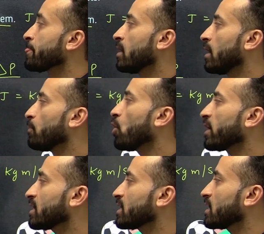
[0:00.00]
A boy
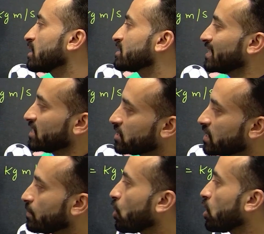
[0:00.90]
kicking a stationary
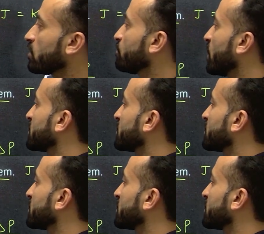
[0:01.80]
ball of mass